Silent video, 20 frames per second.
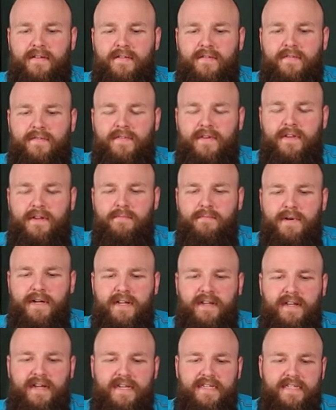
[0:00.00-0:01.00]
fill up my
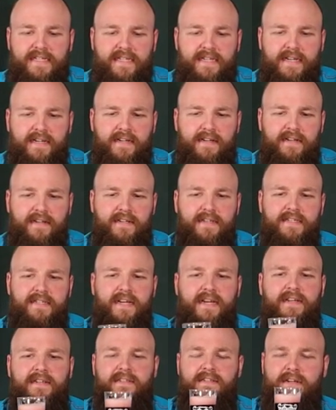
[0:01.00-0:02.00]
glass a
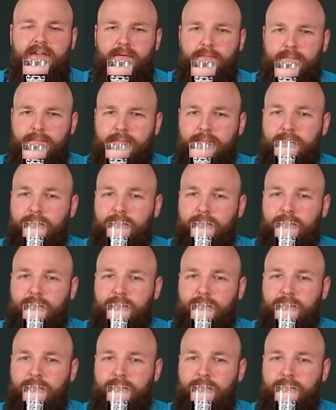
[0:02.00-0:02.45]
second time.